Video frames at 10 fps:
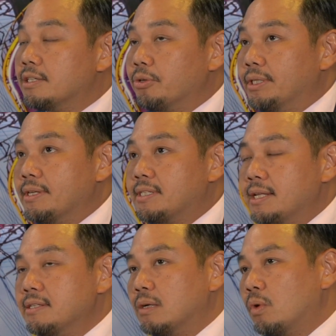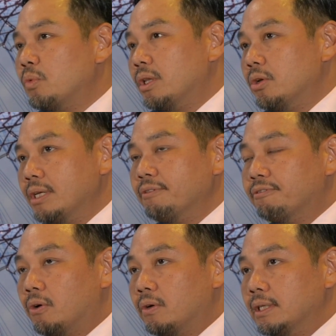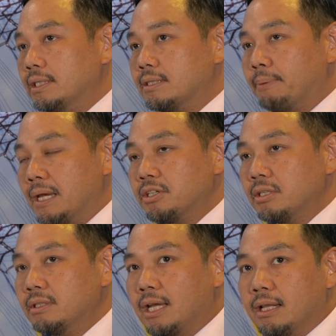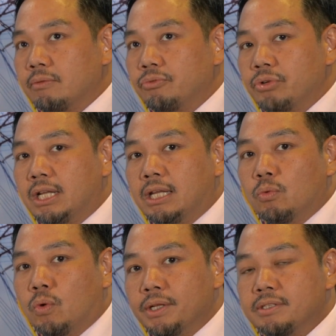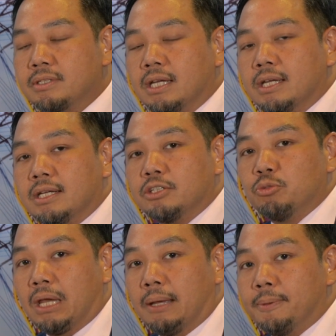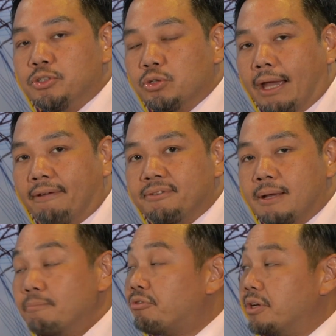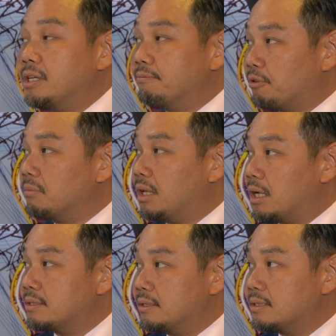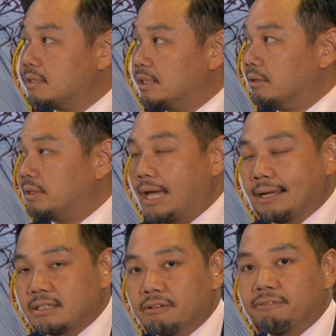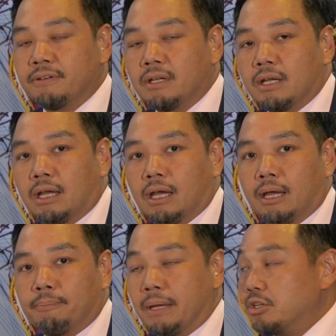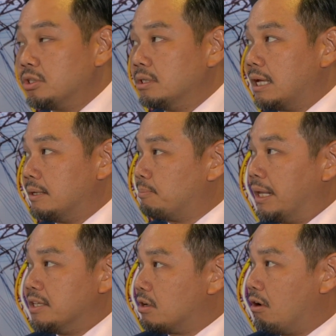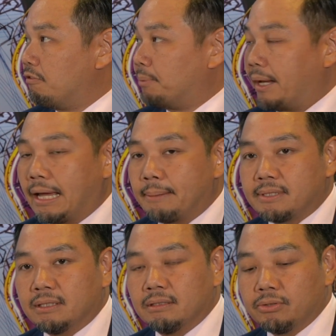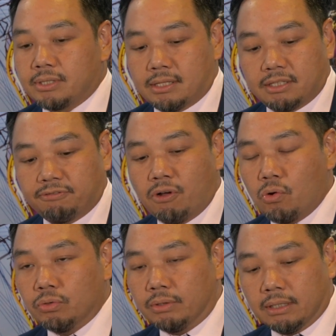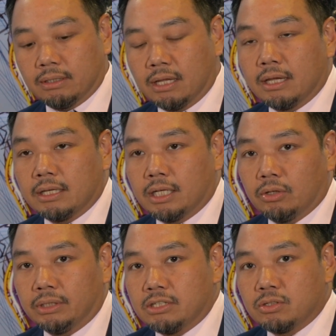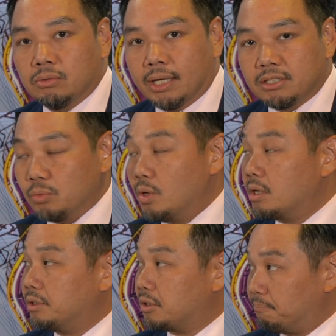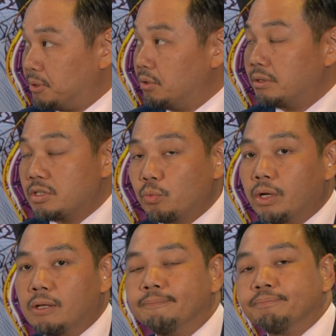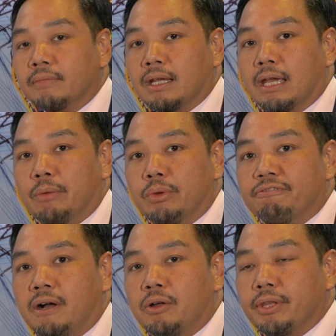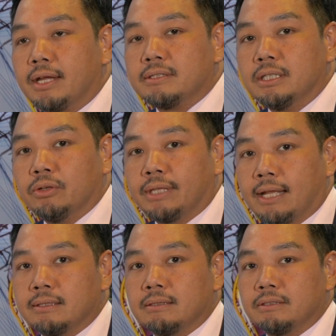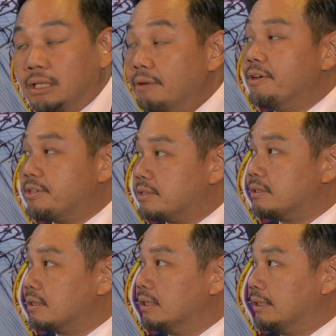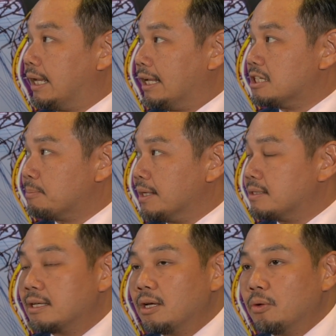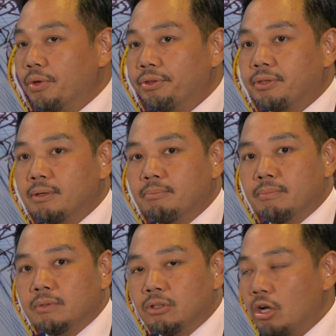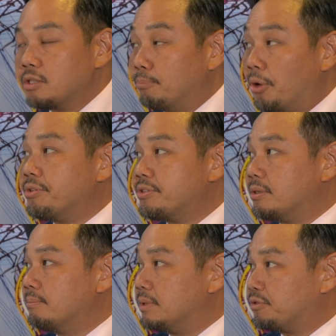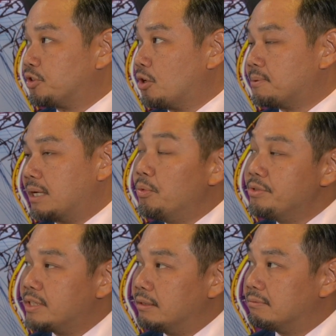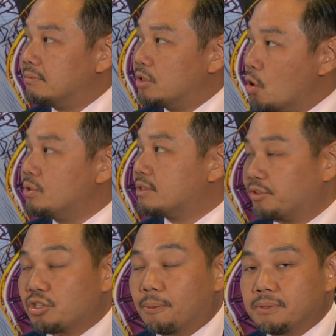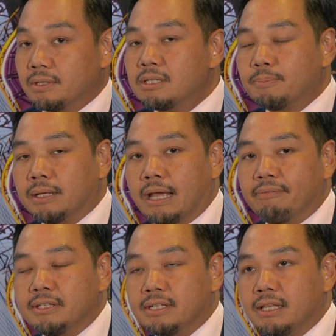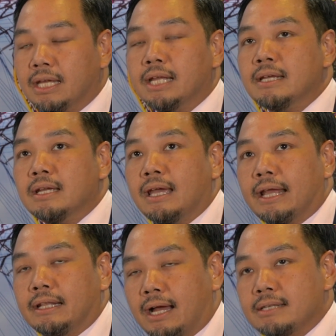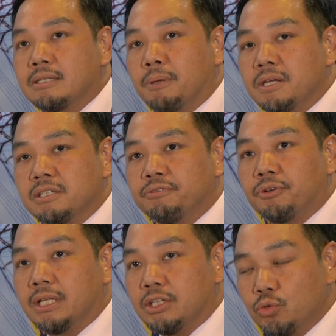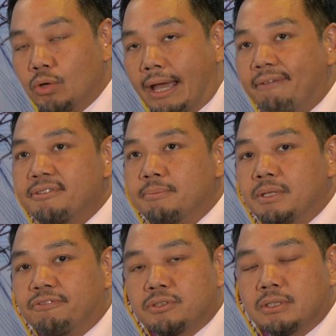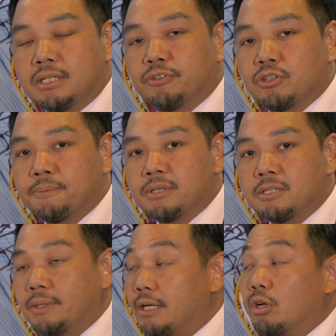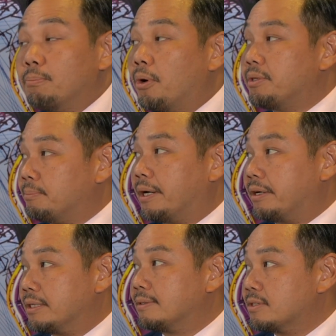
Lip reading: So in the sense that what we're looking for is the patient that really wants to be able to have some freedom from glasses, the active patient that plays golf perhaps and looks at his phone and needs to actually work on the computer as well. And we found that that delivers in that aspect with not bothersome dysphotopsia. I wouldn't say no dysphotopsias, but having said that and asked the patients for it, they do have some dysphotopsias, but they're not bothered by it.